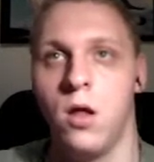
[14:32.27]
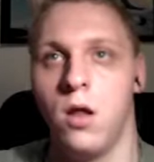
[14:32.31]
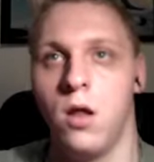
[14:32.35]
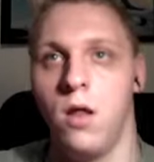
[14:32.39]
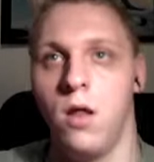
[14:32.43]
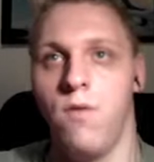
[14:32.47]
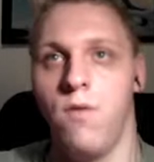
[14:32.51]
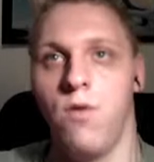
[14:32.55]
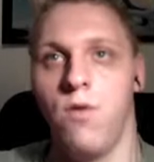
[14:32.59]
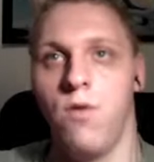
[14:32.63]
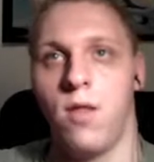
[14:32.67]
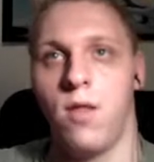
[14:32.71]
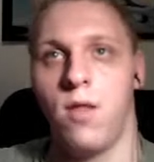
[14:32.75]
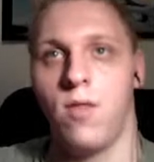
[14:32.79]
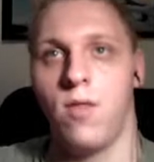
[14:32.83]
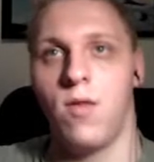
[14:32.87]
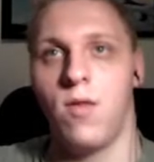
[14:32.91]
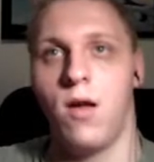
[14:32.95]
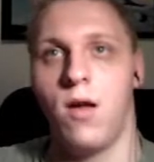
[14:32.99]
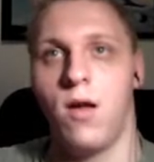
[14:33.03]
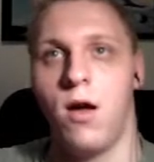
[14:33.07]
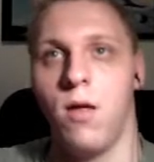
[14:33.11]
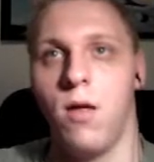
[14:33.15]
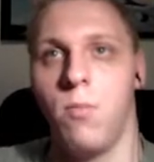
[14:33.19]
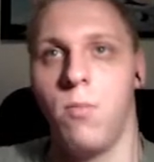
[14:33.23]
if you can
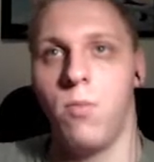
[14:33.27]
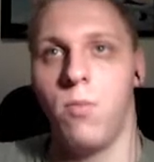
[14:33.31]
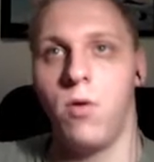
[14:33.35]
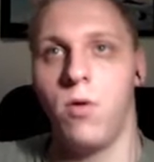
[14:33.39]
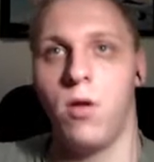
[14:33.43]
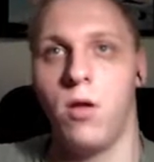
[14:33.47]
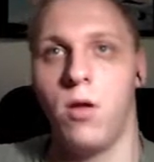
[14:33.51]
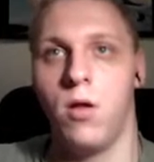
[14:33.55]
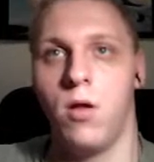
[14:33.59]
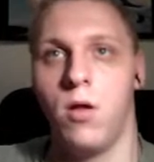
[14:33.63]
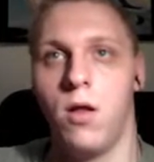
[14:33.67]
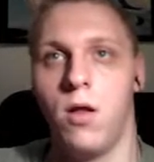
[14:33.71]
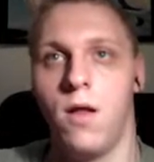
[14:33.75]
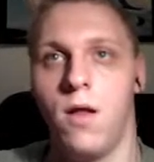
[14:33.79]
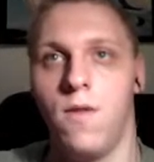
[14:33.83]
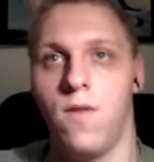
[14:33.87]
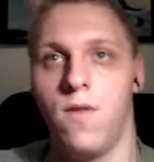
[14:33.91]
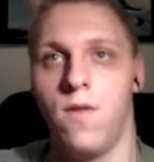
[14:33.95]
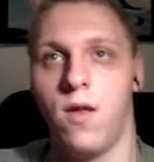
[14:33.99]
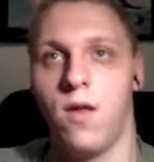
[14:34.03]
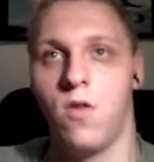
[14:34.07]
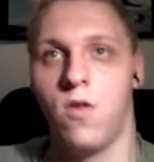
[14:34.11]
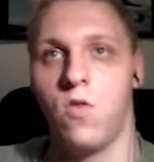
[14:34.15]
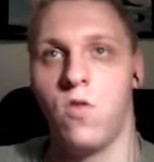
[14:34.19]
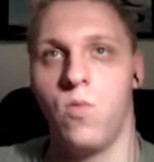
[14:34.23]
type, and
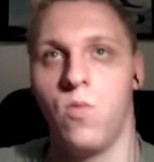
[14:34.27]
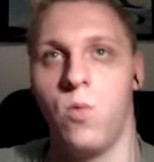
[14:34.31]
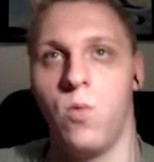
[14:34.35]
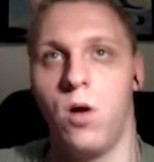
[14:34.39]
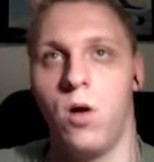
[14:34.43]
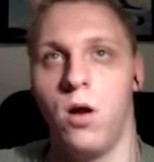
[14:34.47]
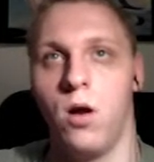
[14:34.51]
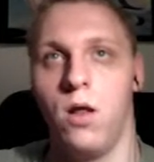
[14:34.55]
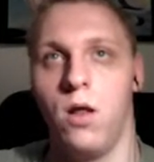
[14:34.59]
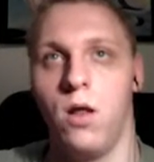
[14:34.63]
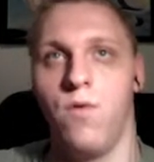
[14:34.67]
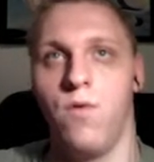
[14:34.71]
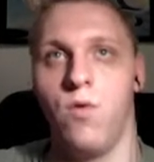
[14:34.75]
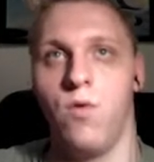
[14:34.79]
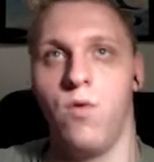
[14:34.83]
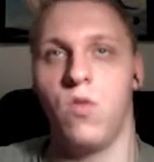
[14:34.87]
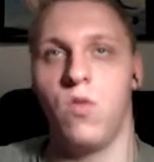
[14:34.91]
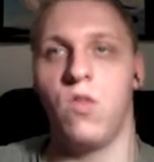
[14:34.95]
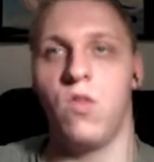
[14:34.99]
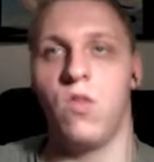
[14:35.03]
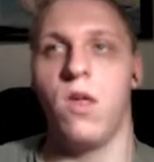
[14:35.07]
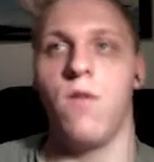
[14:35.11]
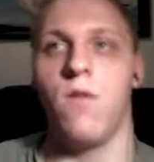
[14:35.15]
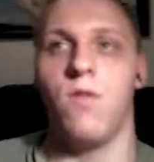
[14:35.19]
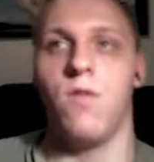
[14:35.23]
text1. If you
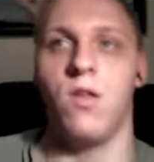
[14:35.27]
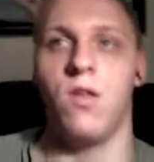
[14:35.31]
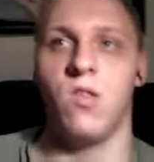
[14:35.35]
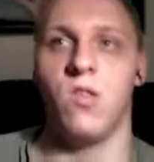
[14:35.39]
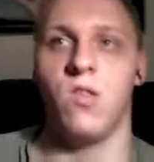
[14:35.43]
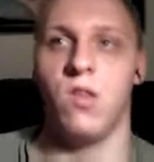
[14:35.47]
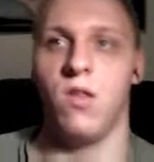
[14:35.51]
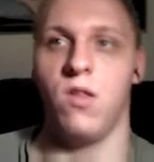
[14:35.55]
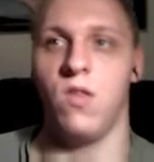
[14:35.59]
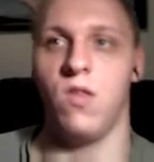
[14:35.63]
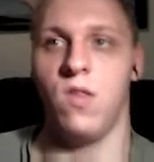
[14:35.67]
save it as it is